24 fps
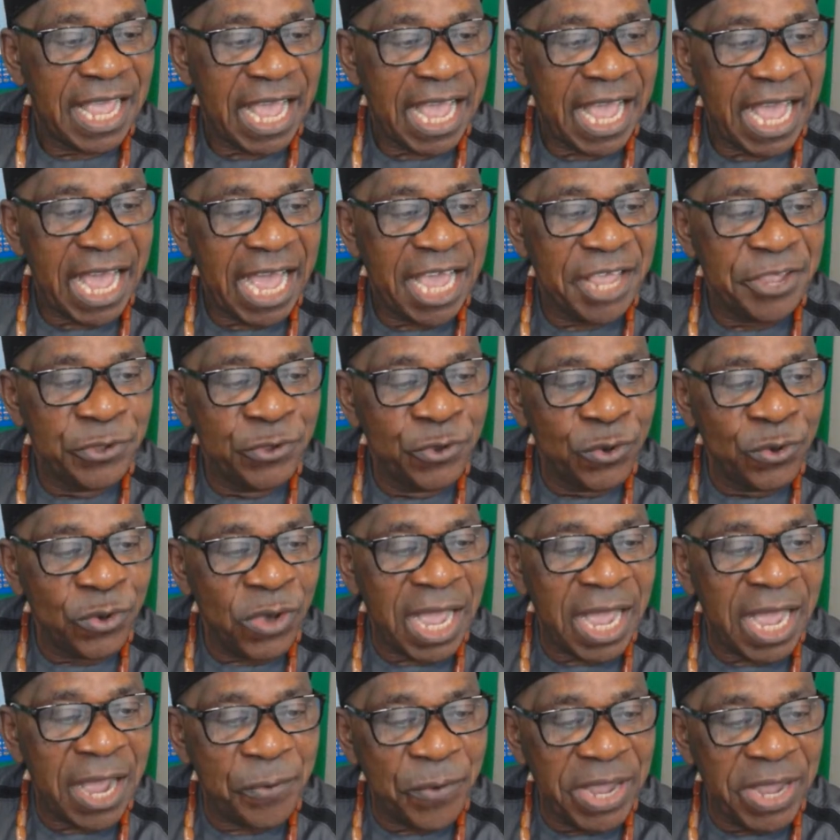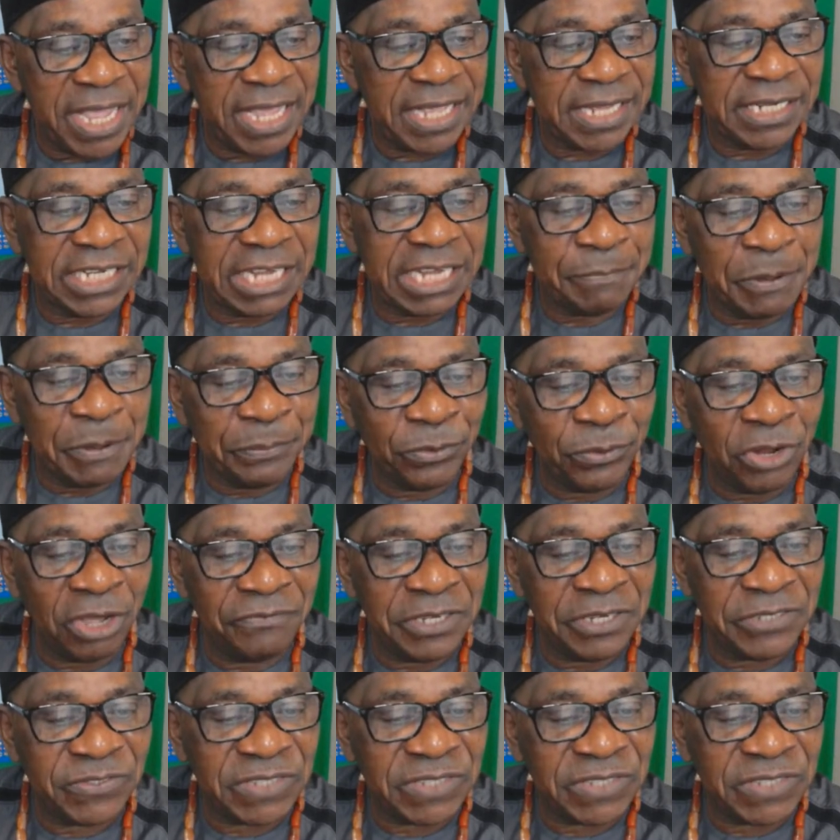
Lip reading: are you aware the people of the